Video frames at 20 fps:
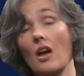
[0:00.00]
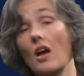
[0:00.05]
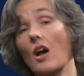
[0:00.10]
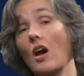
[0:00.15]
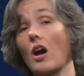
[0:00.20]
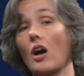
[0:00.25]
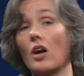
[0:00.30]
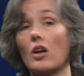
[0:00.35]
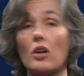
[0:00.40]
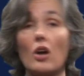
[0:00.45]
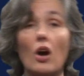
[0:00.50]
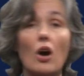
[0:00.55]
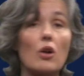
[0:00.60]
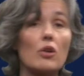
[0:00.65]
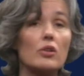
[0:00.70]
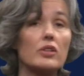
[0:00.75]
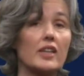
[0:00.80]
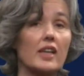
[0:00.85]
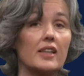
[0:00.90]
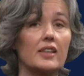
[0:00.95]
A
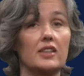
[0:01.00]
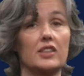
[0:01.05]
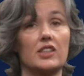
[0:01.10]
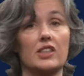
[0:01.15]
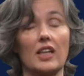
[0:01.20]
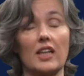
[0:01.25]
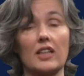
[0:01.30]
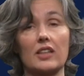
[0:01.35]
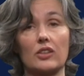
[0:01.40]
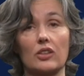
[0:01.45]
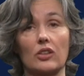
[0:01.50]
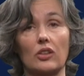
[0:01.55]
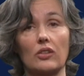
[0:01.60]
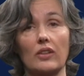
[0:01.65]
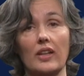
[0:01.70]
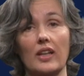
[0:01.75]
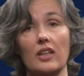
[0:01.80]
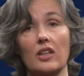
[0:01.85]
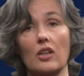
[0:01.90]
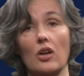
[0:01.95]
code can in general
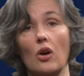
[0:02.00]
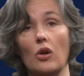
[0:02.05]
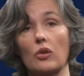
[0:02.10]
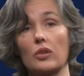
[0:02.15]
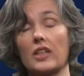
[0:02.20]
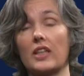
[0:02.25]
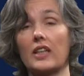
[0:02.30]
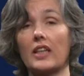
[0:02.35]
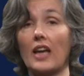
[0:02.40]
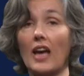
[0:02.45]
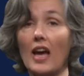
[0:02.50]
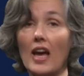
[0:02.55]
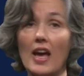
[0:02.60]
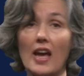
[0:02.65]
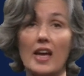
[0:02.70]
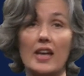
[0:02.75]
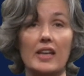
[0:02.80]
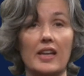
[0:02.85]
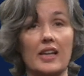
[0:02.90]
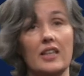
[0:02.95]
encode k
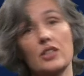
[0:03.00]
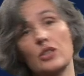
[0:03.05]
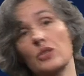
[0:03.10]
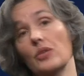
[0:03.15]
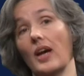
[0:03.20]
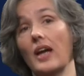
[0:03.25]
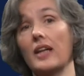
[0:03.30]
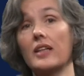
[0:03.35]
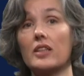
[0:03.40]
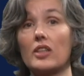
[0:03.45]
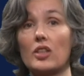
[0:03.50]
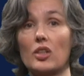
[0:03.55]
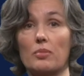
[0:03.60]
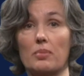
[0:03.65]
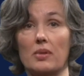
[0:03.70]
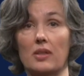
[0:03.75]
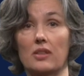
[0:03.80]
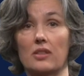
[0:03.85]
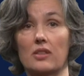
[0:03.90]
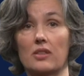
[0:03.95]
into n
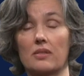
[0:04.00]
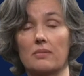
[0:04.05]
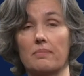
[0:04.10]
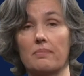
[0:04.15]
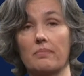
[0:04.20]
qubits.